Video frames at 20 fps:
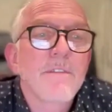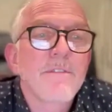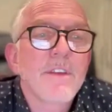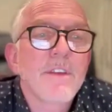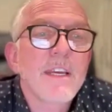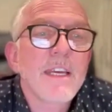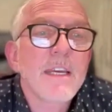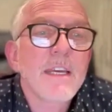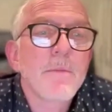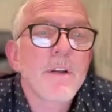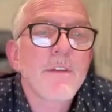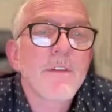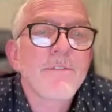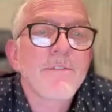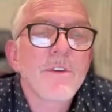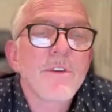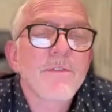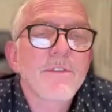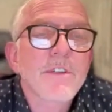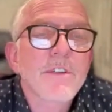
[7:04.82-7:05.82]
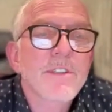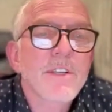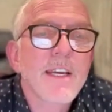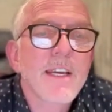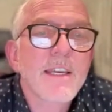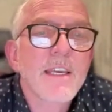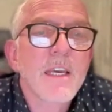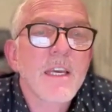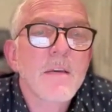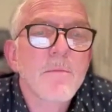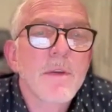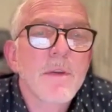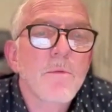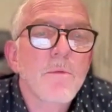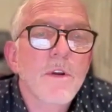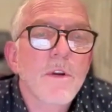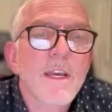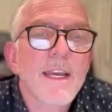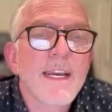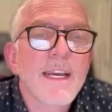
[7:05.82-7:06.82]
thee, but if you forsake him, he
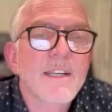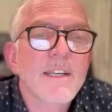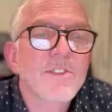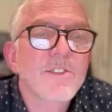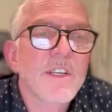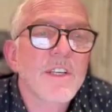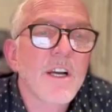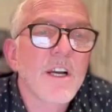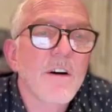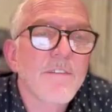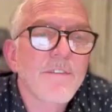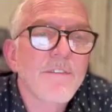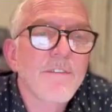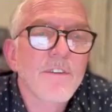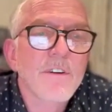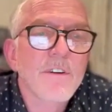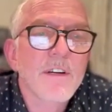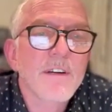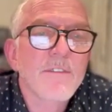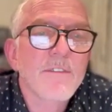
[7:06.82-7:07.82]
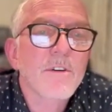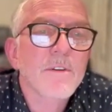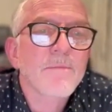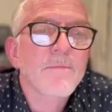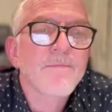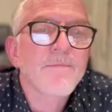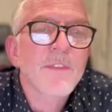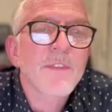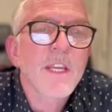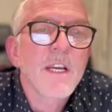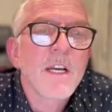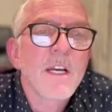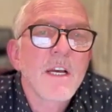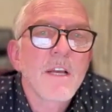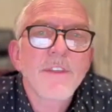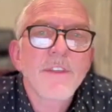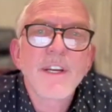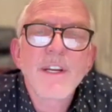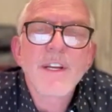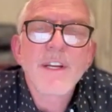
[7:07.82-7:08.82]
will cast thee off forever.
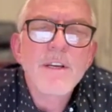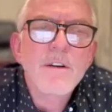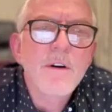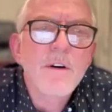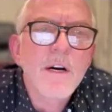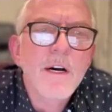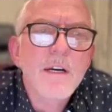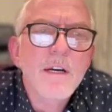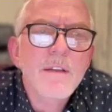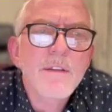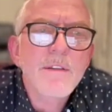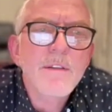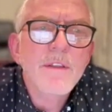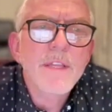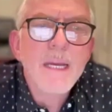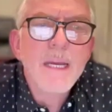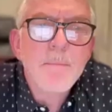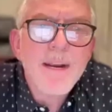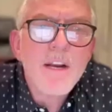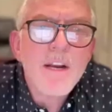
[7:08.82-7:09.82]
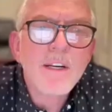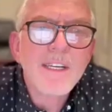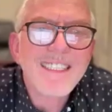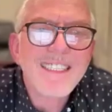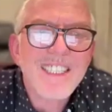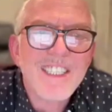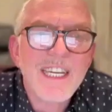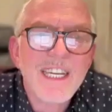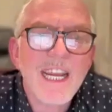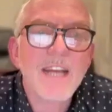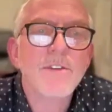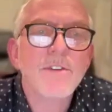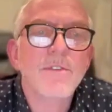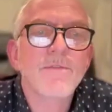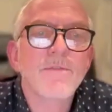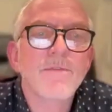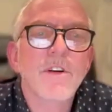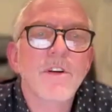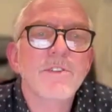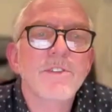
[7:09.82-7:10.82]
The American
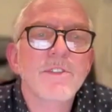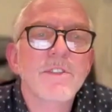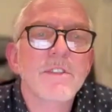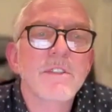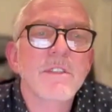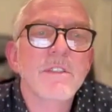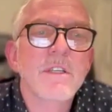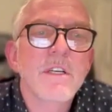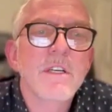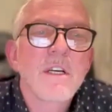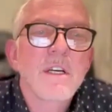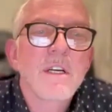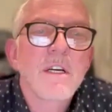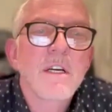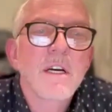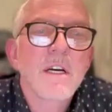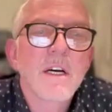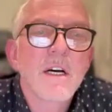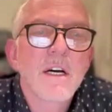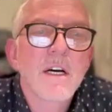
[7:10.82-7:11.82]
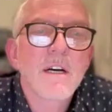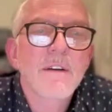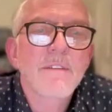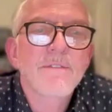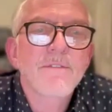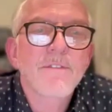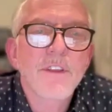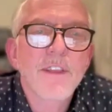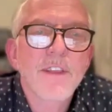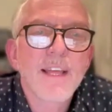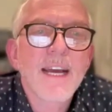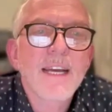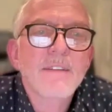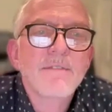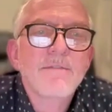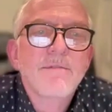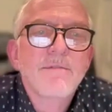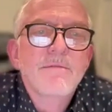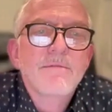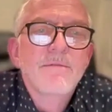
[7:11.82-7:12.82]
Standard Version for
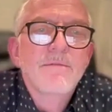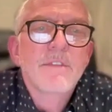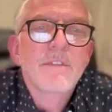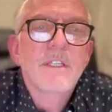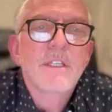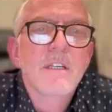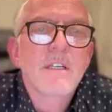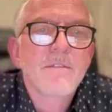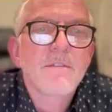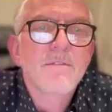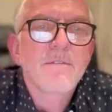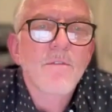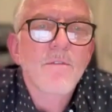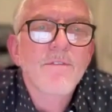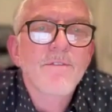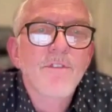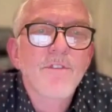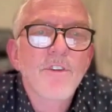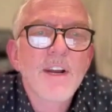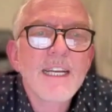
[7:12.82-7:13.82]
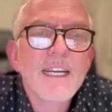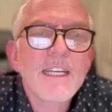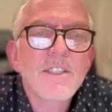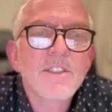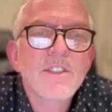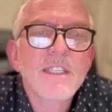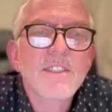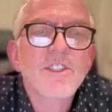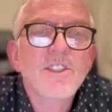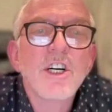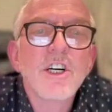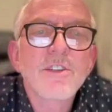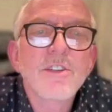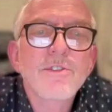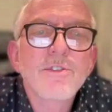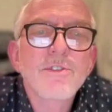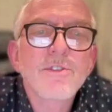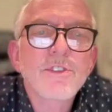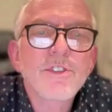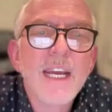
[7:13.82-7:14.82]
that phrase, it's
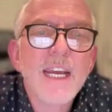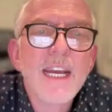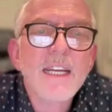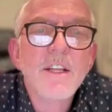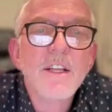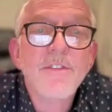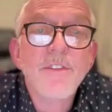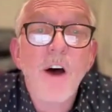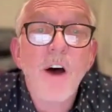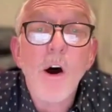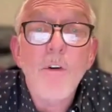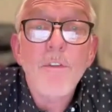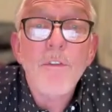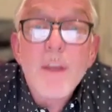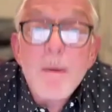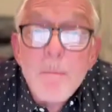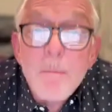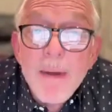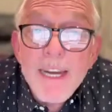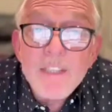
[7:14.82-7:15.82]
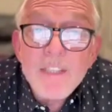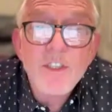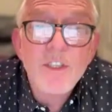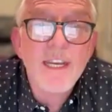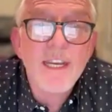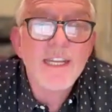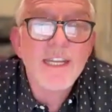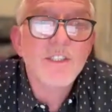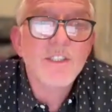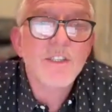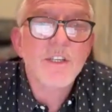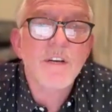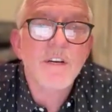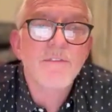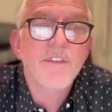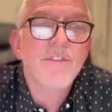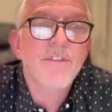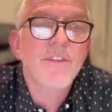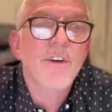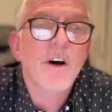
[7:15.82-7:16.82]
understandeth all the imagination
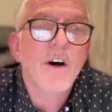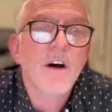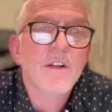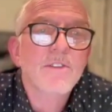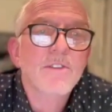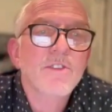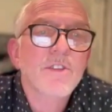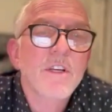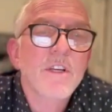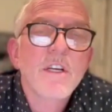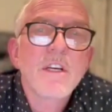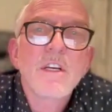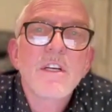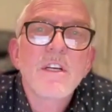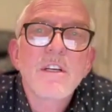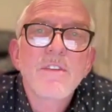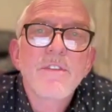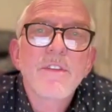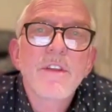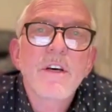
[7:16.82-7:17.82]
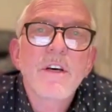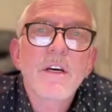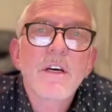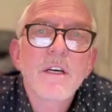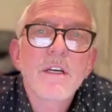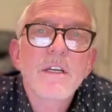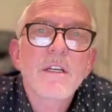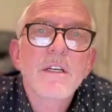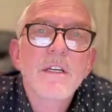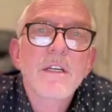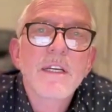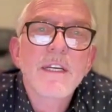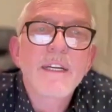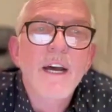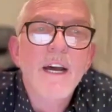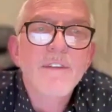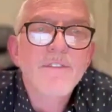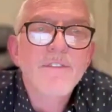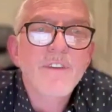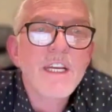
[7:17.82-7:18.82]
of the thoughts. The
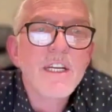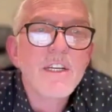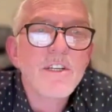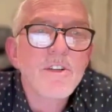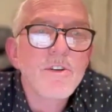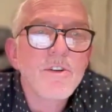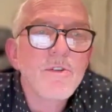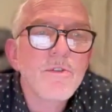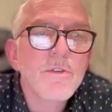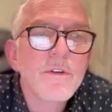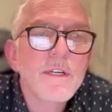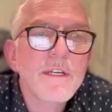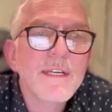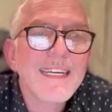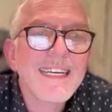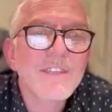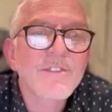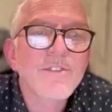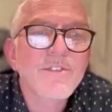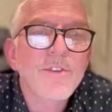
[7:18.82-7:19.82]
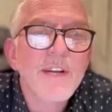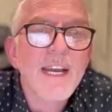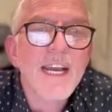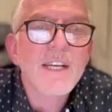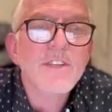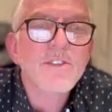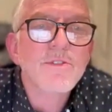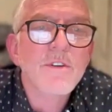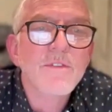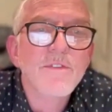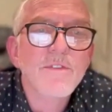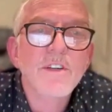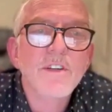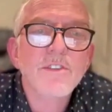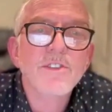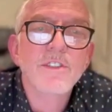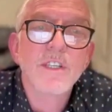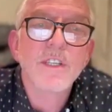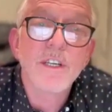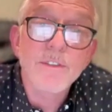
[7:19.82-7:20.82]
NIV, New International
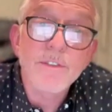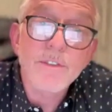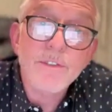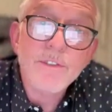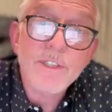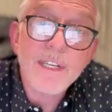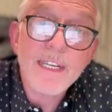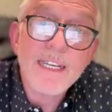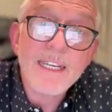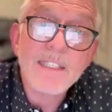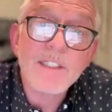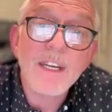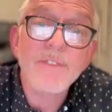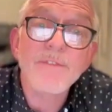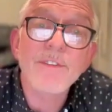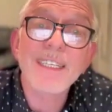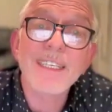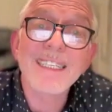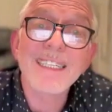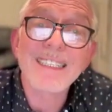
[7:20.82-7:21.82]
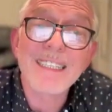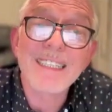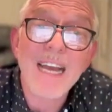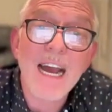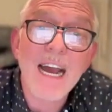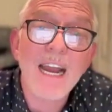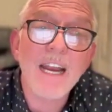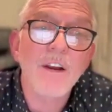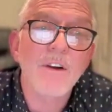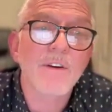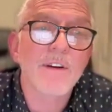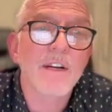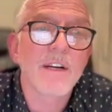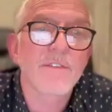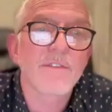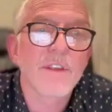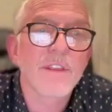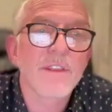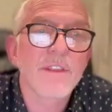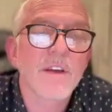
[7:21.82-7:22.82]
Version, understands every desire and
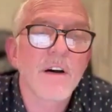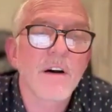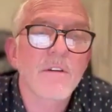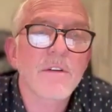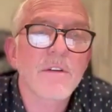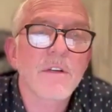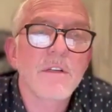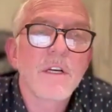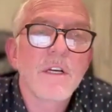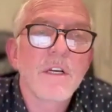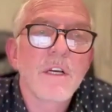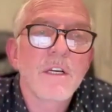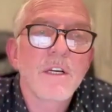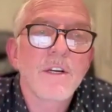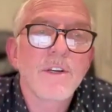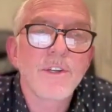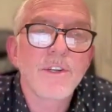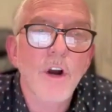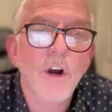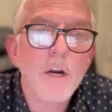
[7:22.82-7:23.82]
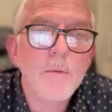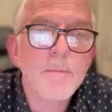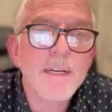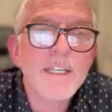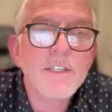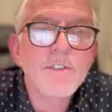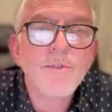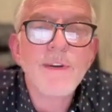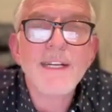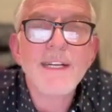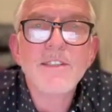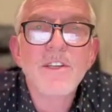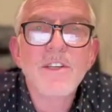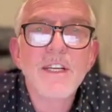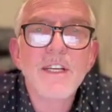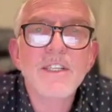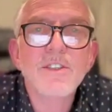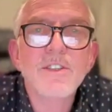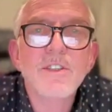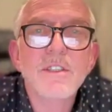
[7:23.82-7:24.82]
every thought. Darby
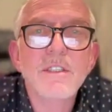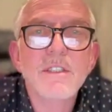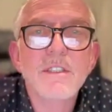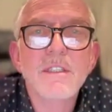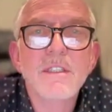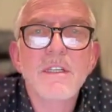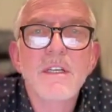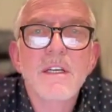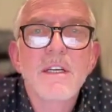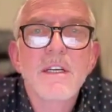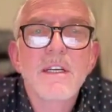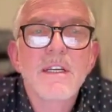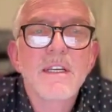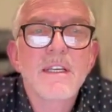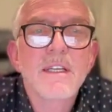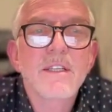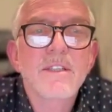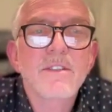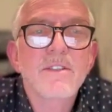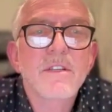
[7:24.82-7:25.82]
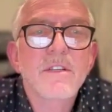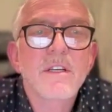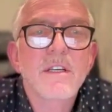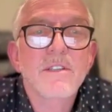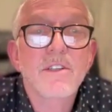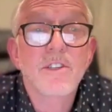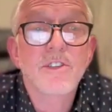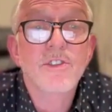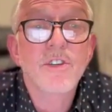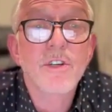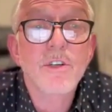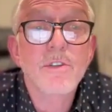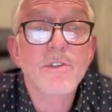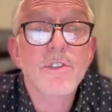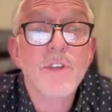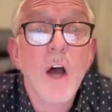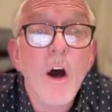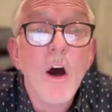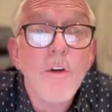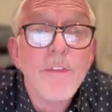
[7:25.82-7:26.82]
translation is
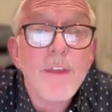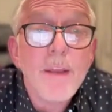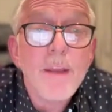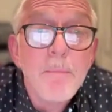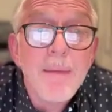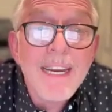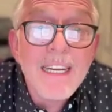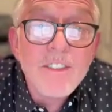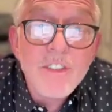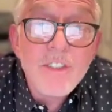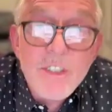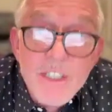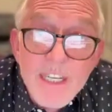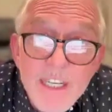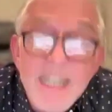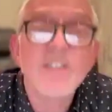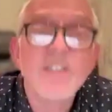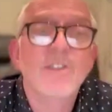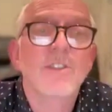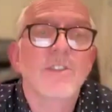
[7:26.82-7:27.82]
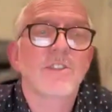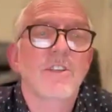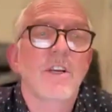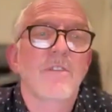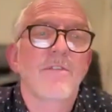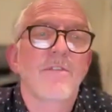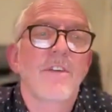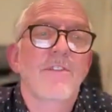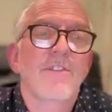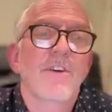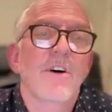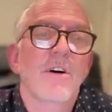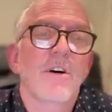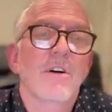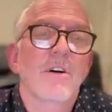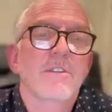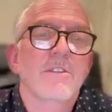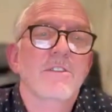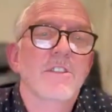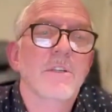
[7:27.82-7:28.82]
discerns all the imaginations of the
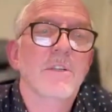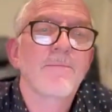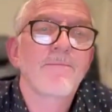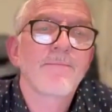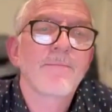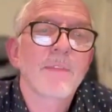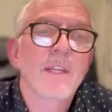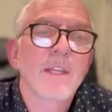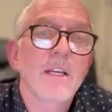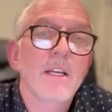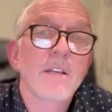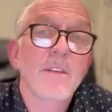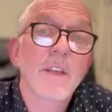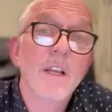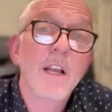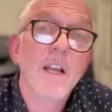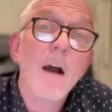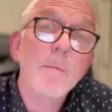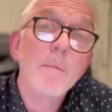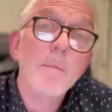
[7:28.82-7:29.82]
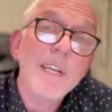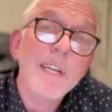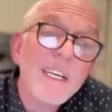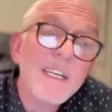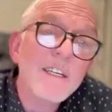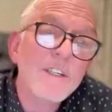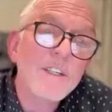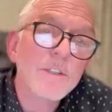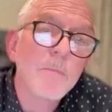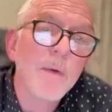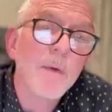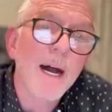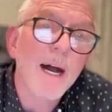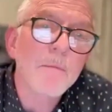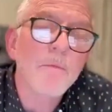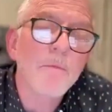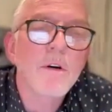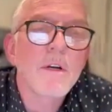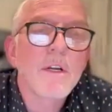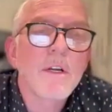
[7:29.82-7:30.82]
thoughts. The Common English
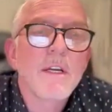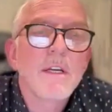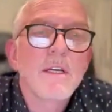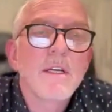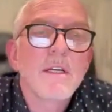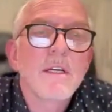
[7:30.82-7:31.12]
Bible